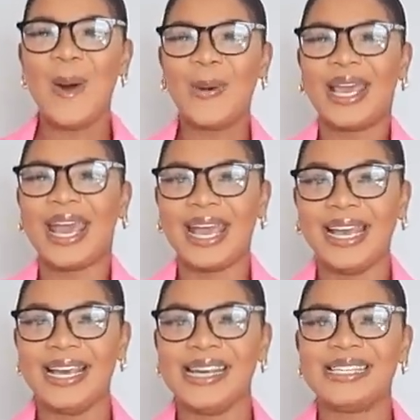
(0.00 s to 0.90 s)

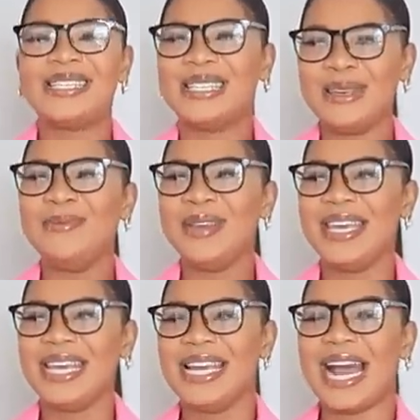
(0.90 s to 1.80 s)
okay, see
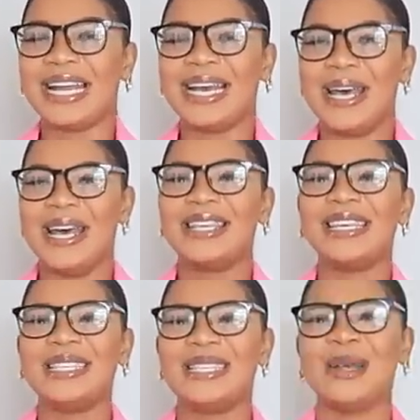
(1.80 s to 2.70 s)
me. Like,
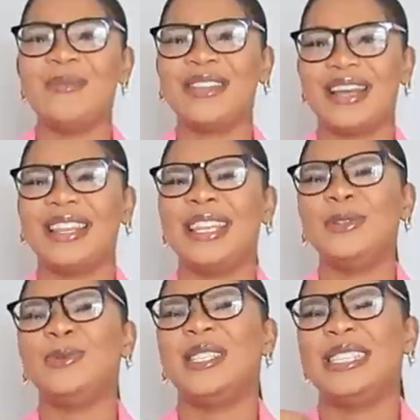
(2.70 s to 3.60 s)
there's something
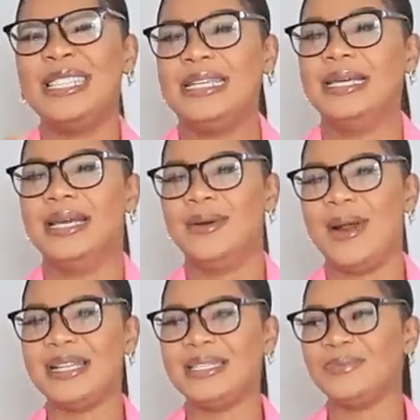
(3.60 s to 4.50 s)
that you see,
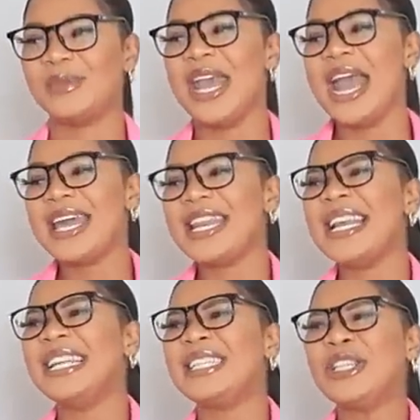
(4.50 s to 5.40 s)
right? And
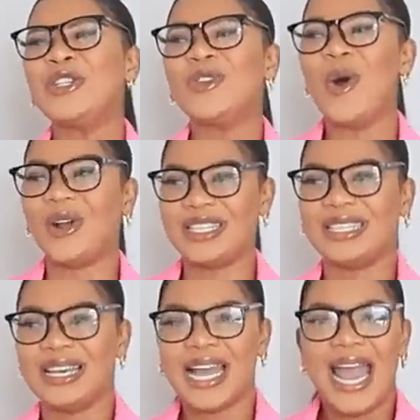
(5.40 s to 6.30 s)
then it's short.
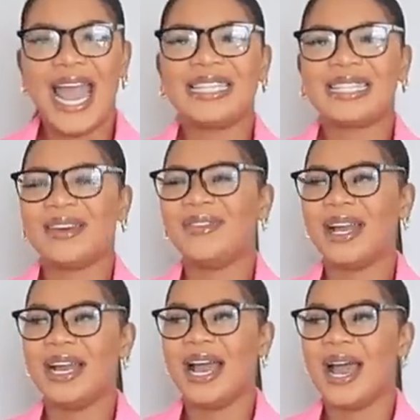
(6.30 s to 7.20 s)
It's
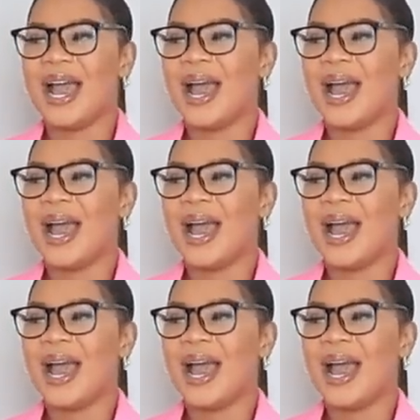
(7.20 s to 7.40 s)
giving...